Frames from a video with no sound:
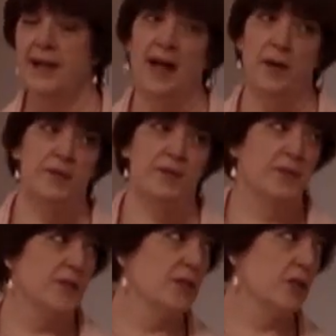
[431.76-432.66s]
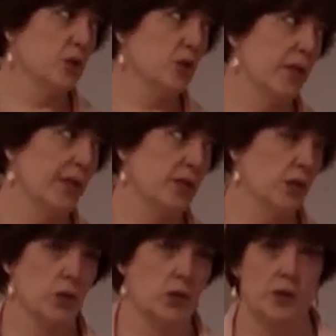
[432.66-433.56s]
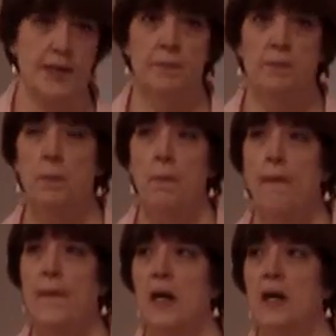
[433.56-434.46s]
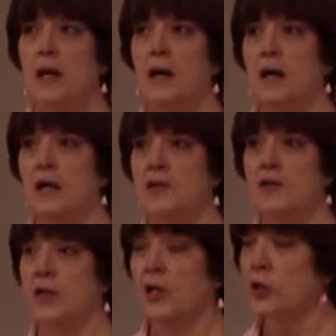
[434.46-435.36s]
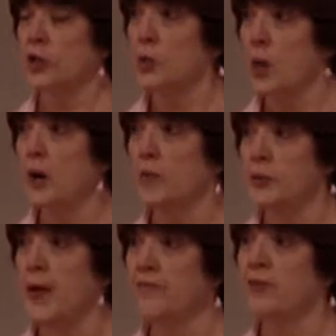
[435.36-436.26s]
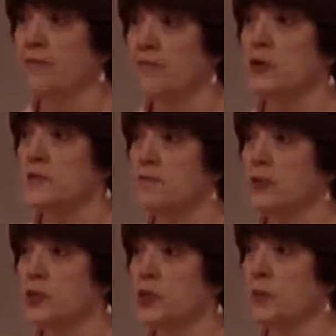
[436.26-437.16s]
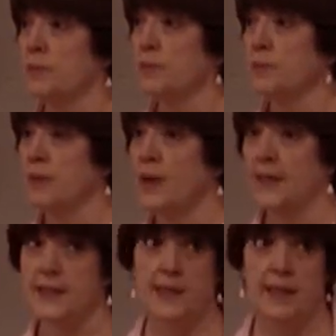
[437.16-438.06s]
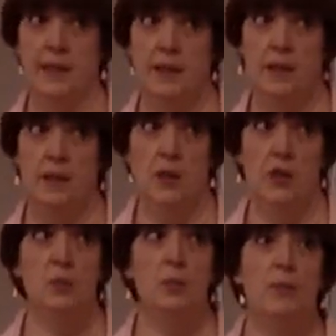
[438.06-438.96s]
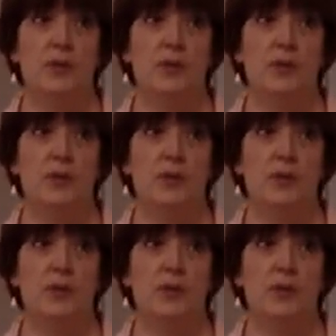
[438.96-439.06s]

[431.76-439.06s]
Now, this is tricky socially. The younger you are when you have your first full-term pregnancy, the more